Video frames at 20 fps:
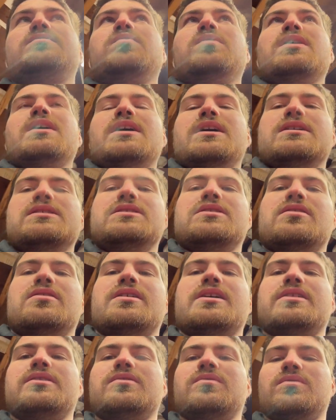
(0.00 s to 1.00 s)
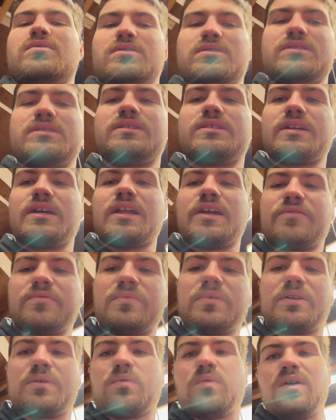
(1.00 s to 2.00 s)
blocks are not the ones that
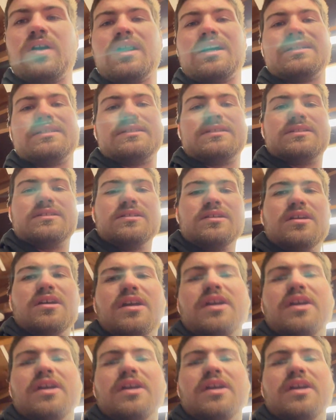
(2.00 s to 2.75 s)
everybody wants.